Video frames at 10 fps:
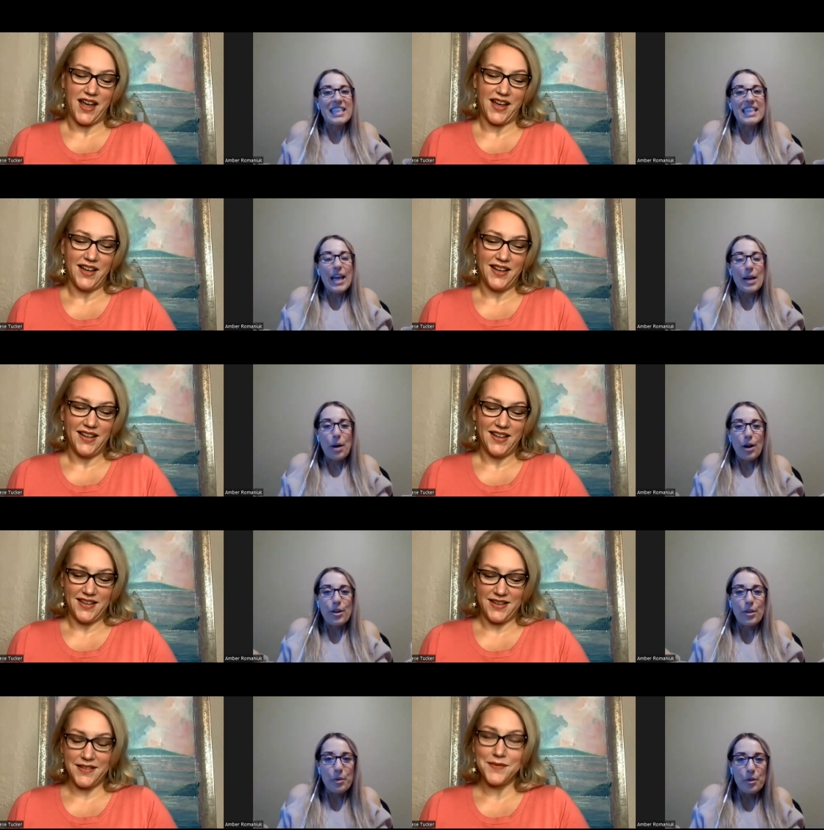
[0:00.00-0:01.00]
Speaker 1: see like
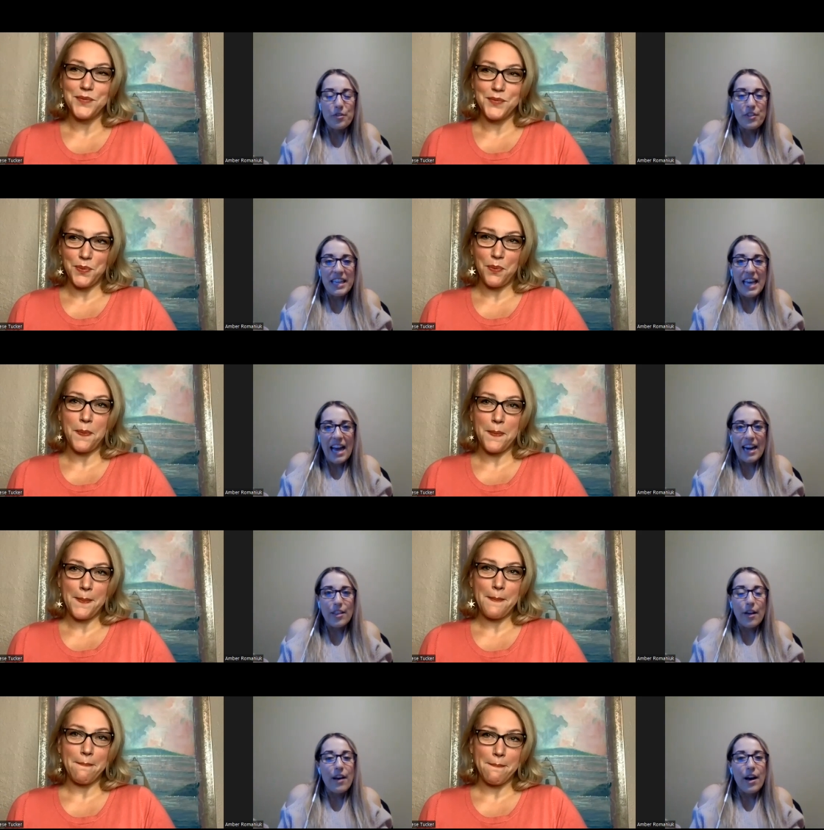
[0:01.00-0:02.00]
part of the movie.
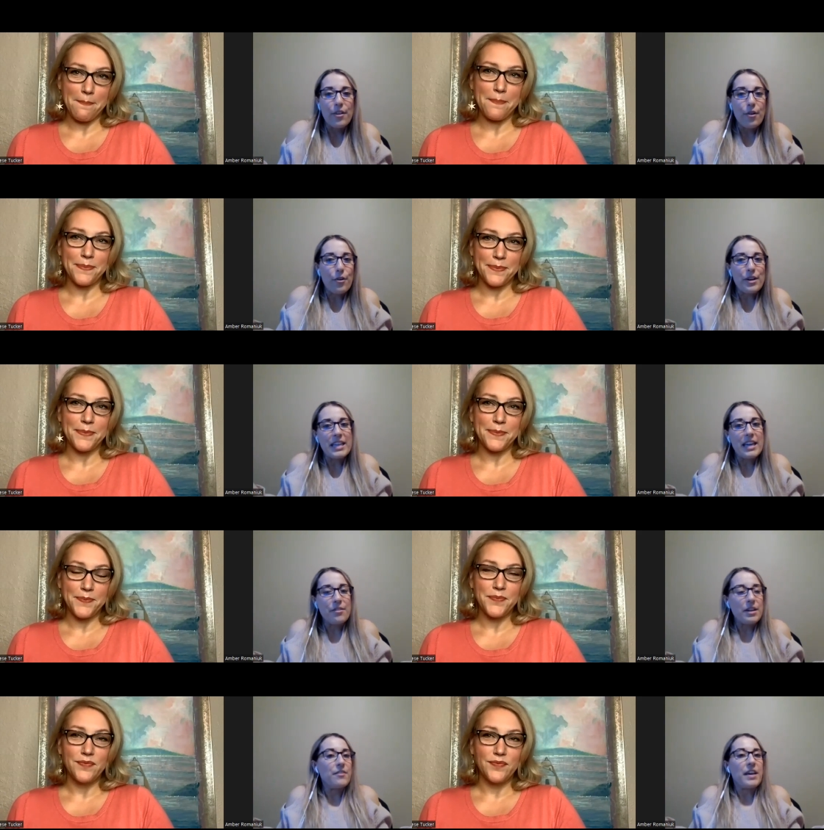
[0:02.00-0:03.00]
And I love how they're already
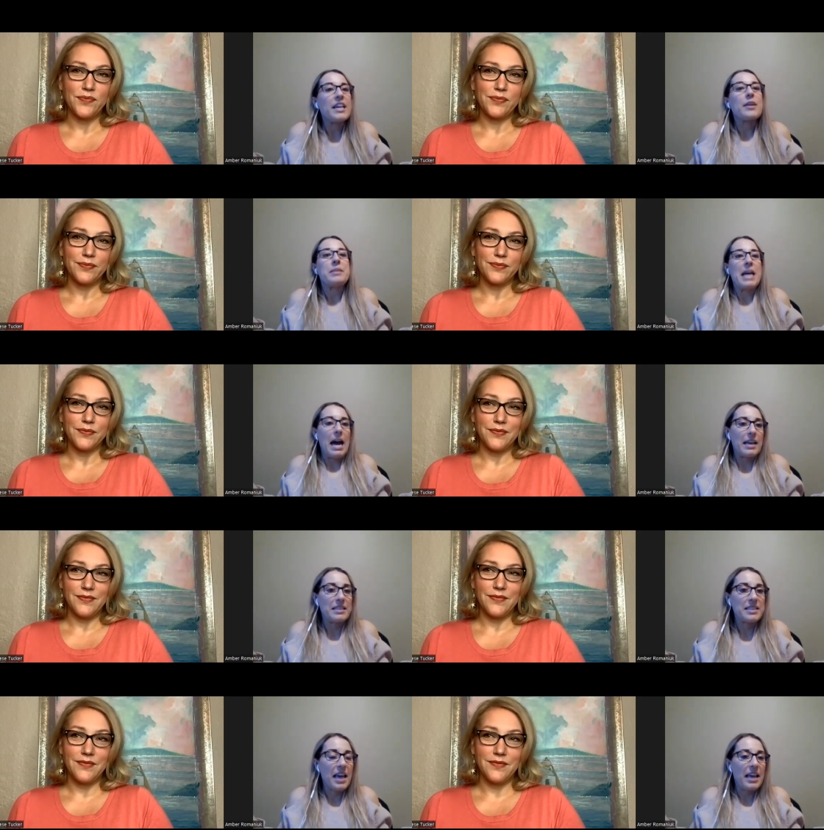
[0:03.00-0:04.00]
getting rid of income
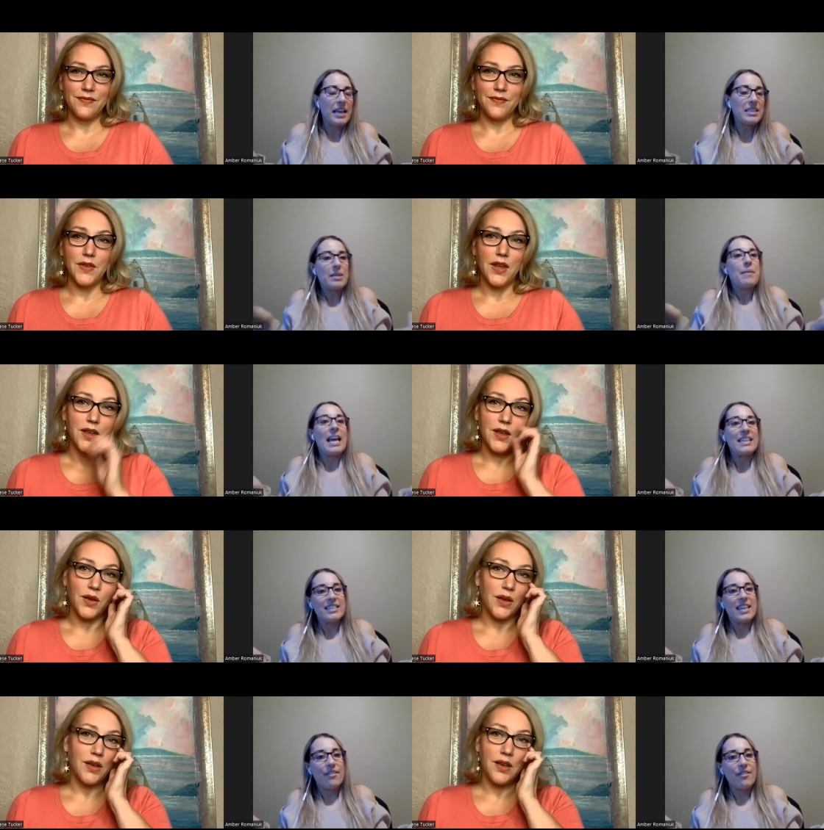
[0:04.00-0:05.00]
tax. Like, it's
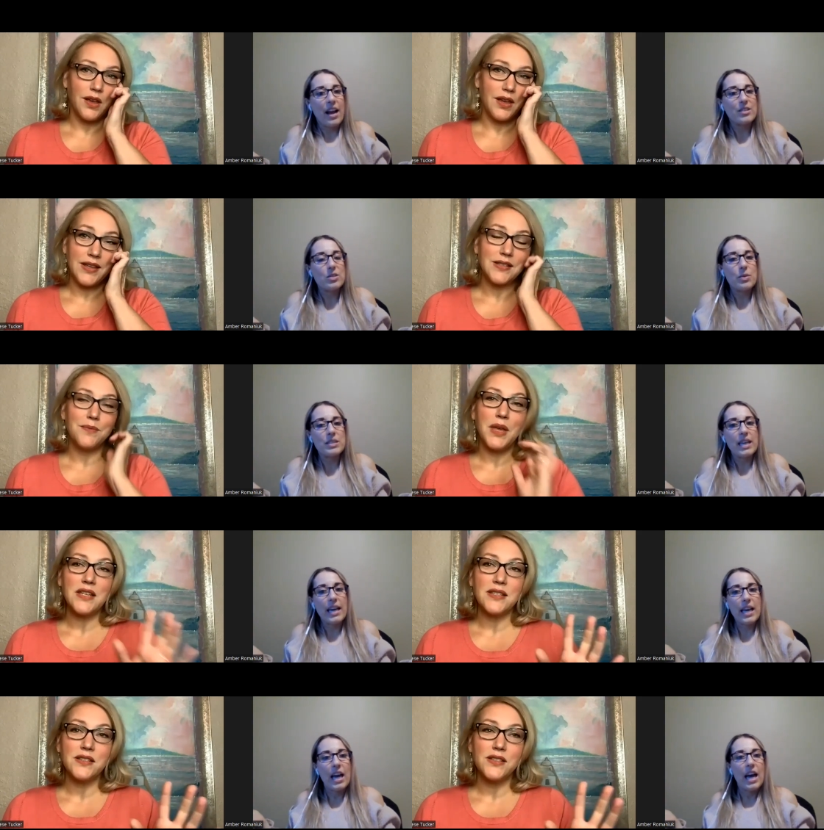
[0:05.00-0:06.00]
amazing, right? It's so
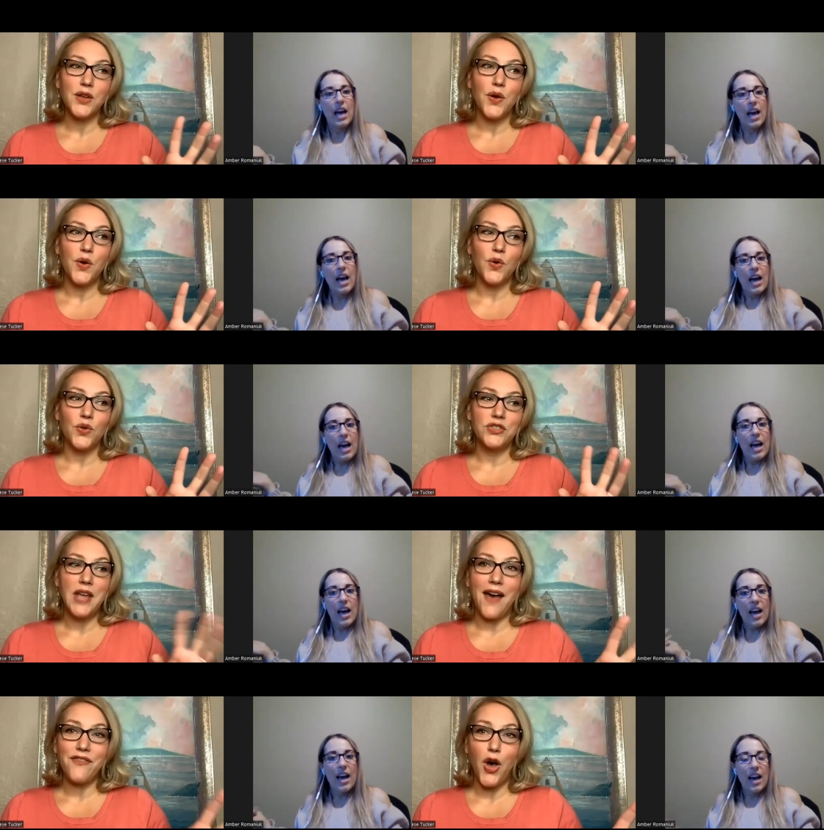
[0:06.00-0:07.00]
amazing.
Speaker 2: It's like, so
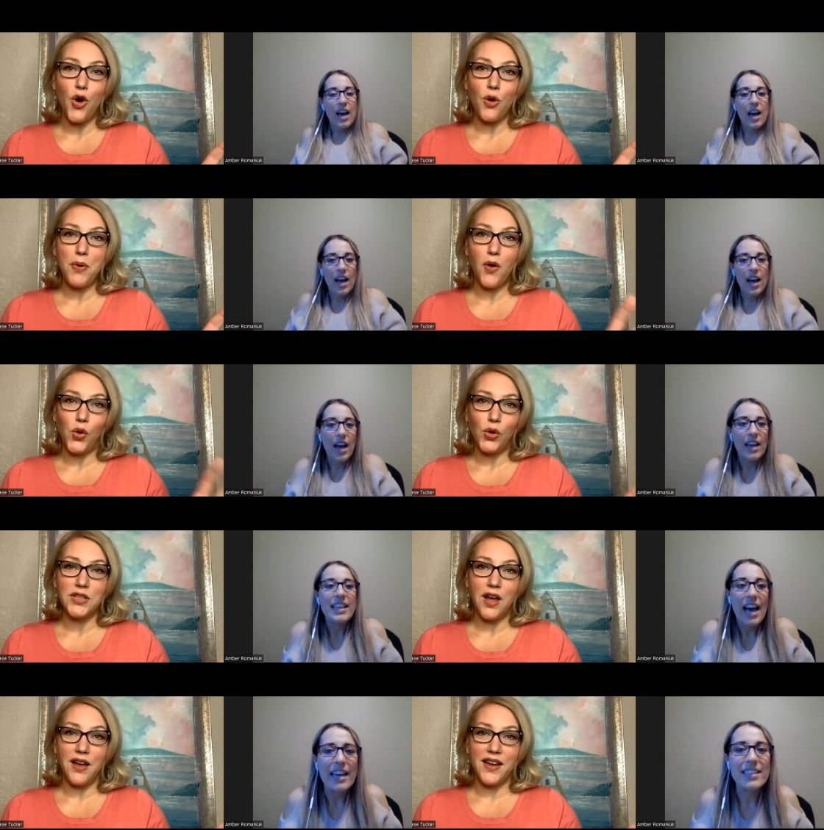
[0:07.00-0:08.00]
have hope.
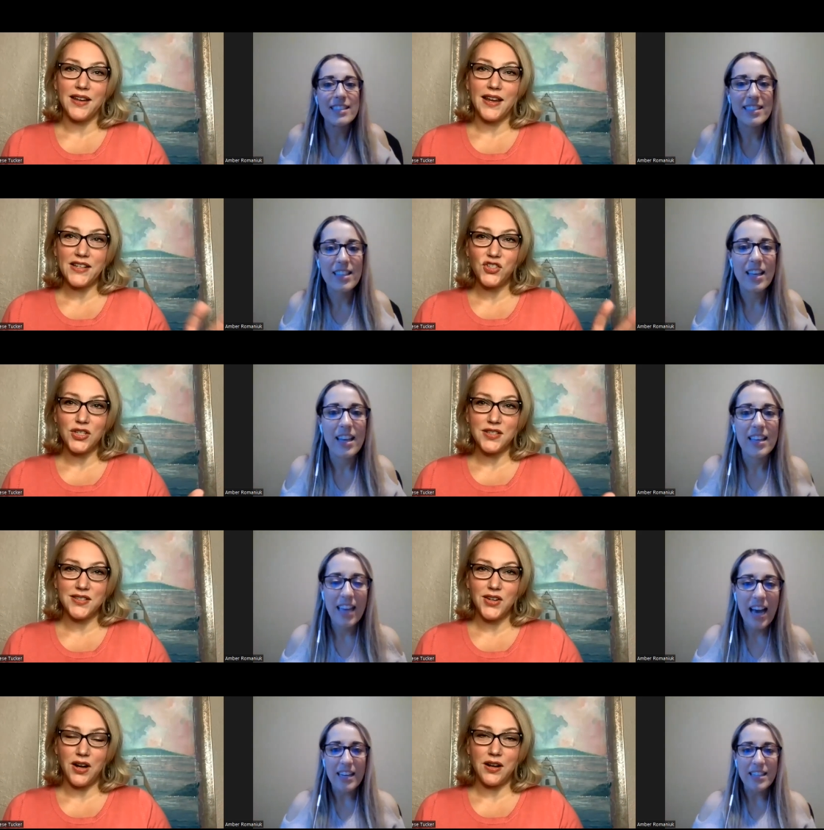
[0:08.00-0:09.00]
Hold on. Yes. It's
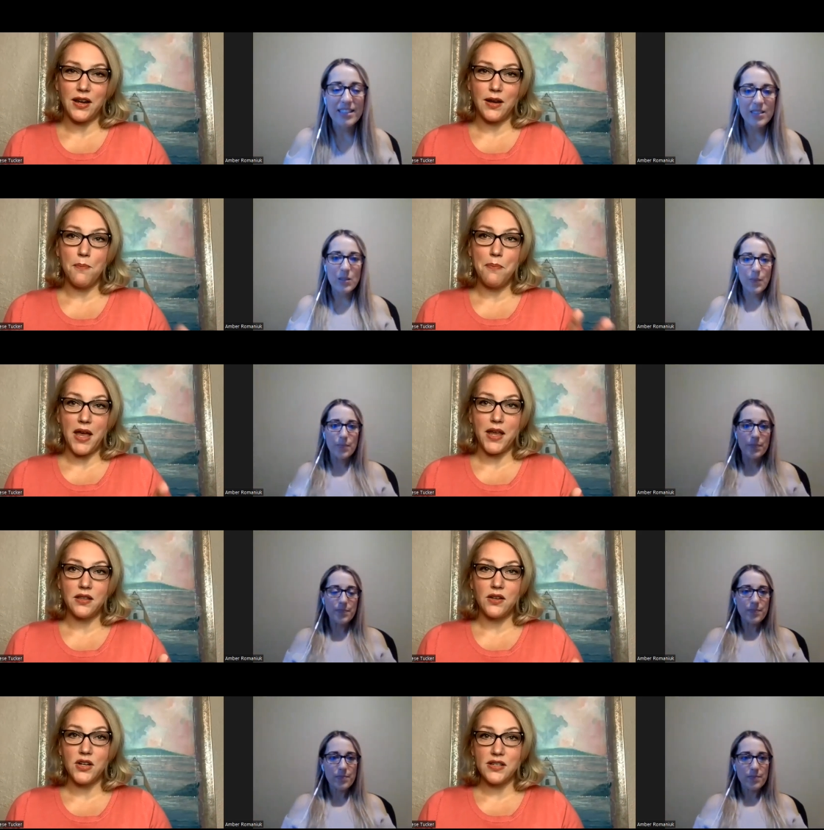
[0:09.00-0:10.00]
just starting, yes. but
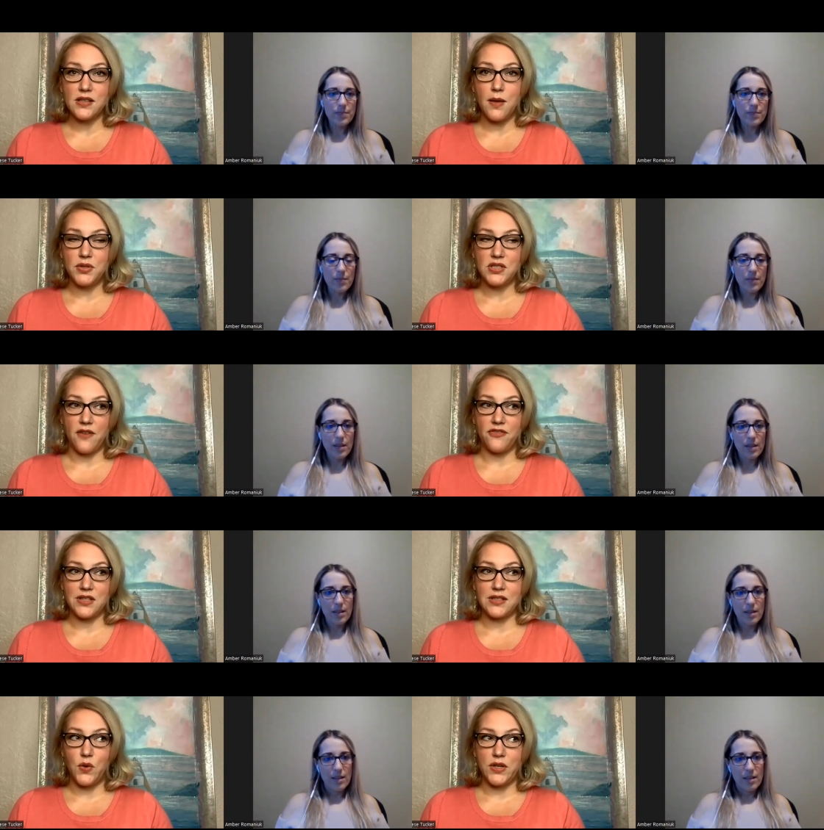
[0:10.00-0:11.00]
there is some stuff
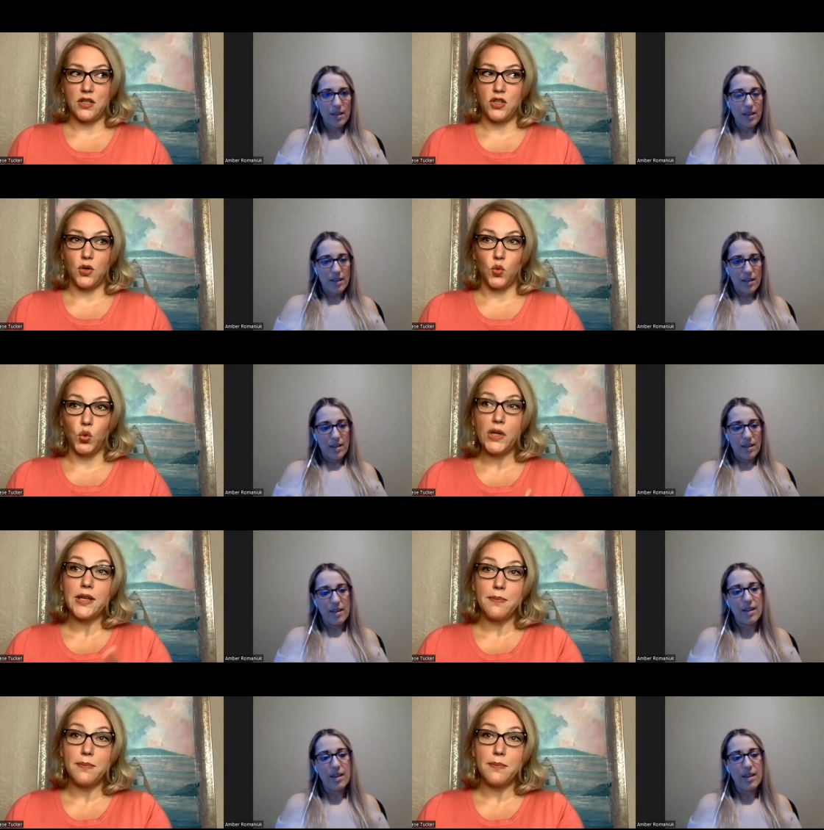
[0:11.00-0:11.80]
that's going to look really